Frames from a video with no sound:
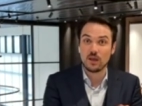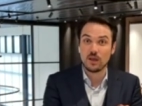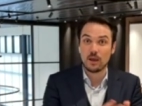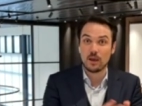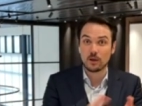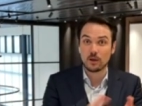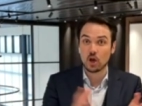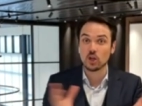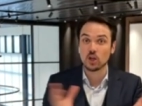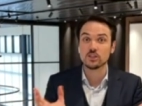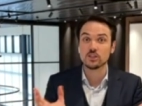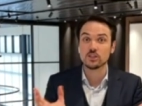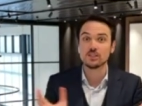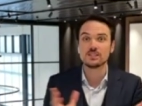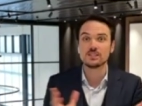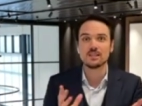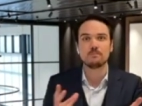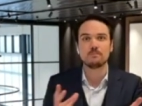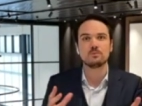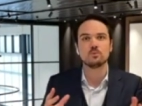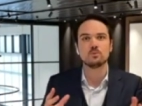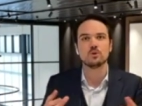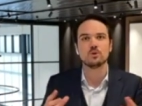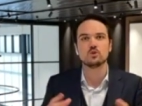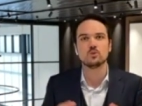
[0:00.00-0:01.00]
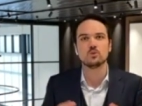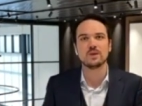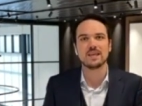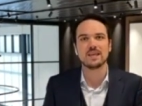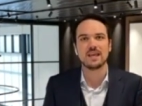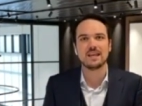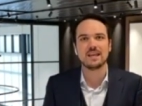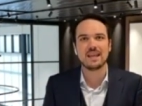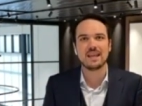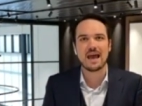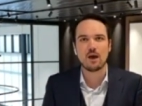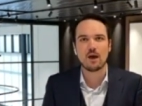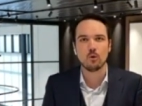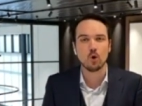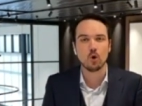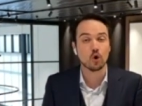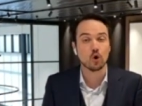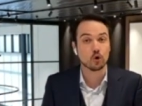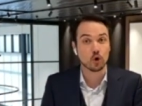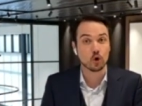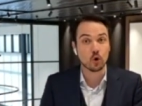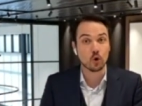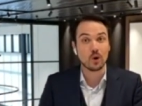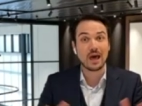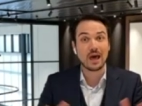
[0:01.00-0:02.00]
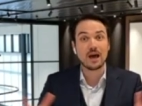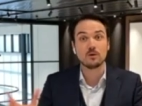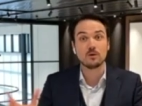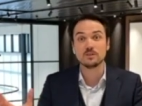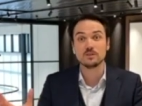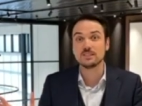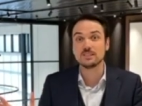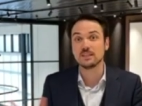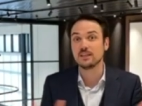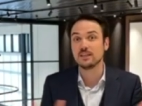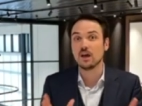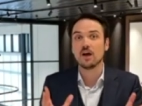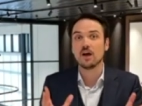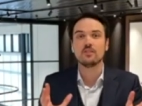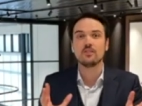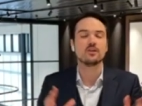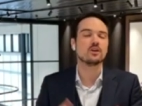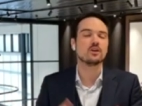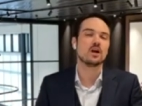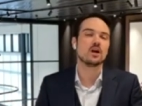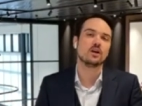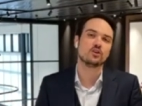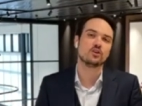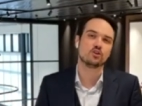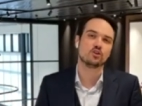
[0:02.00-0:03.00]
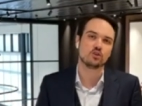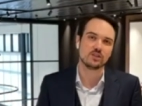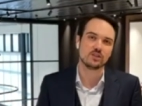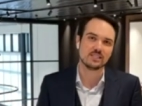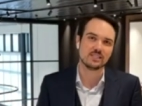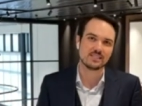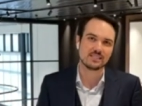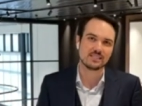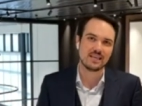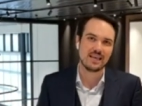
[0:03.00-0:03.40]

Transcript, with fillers: a concept which we can now roll out in other countries